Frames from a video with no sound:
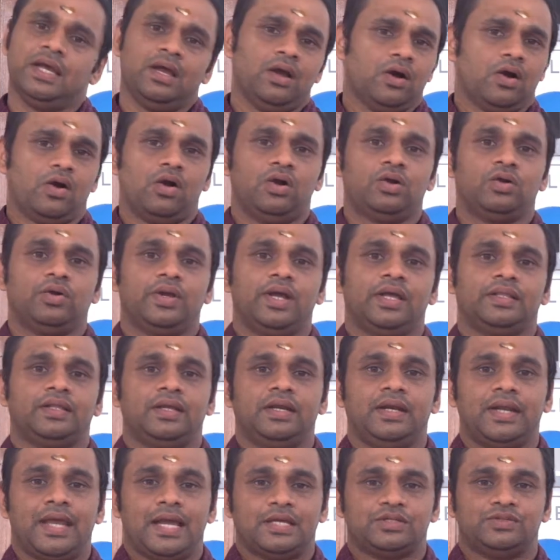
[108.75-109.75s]
Altogether
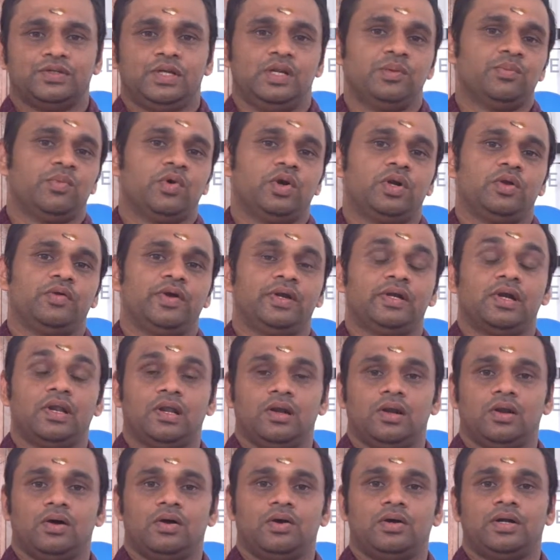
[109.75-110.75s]
it actually motivated a
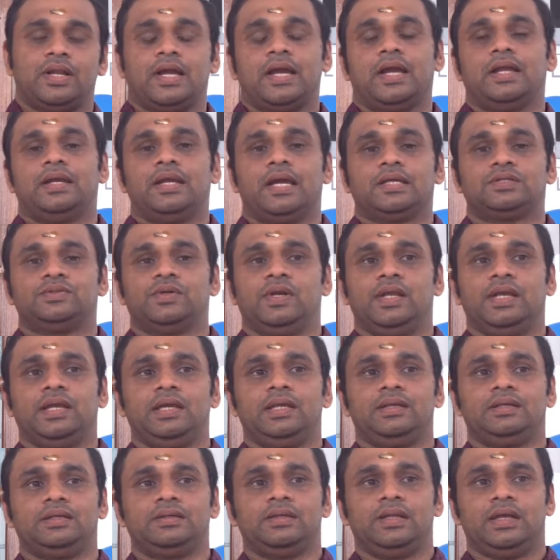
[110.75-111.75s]
lot, and actually
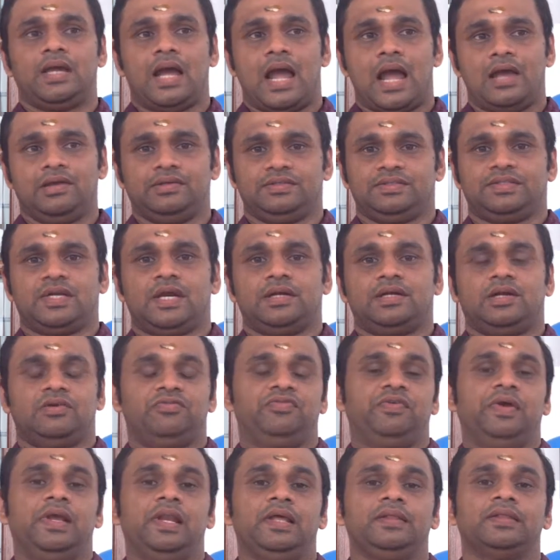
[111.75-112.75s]
I started
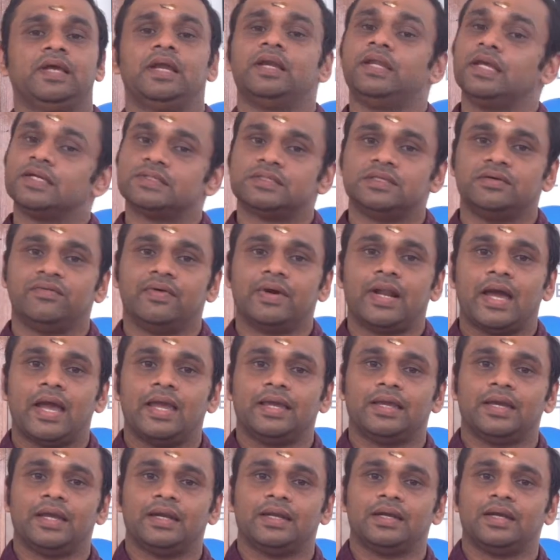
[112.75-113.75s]
feeling that yes, even I
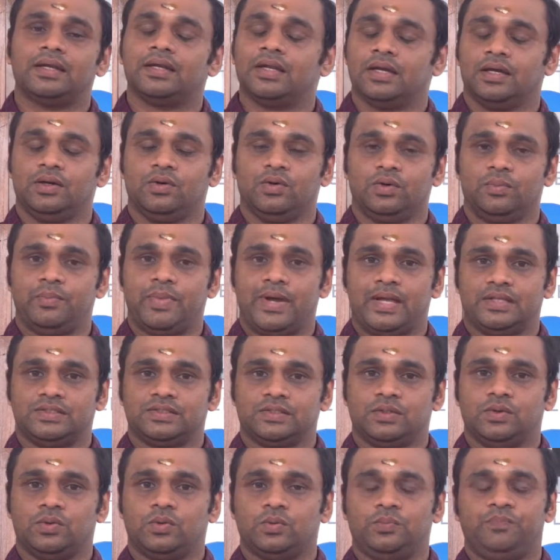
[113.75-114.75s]
can get a good band
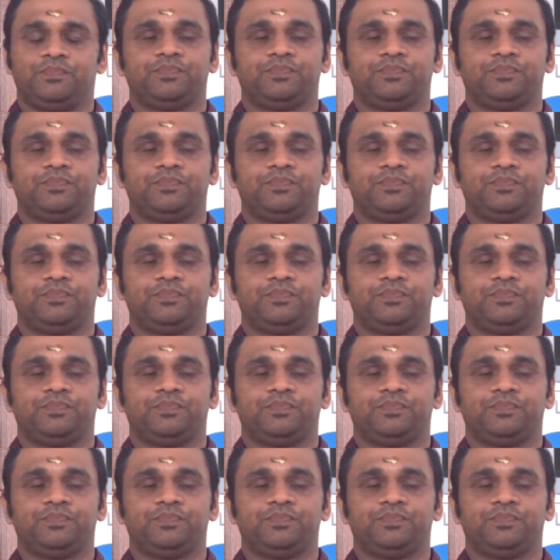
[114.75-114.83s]
score.